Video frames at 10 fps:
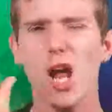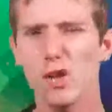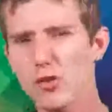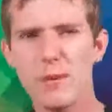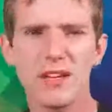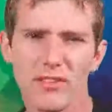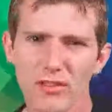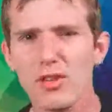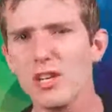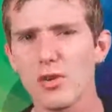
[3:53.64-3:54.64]
color
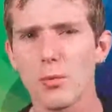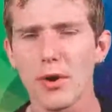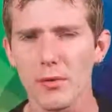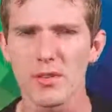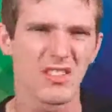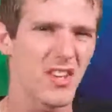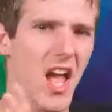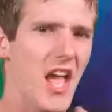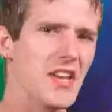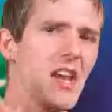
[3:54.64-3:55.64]
spaces you need to work
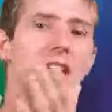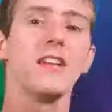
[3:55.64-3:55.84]
inside,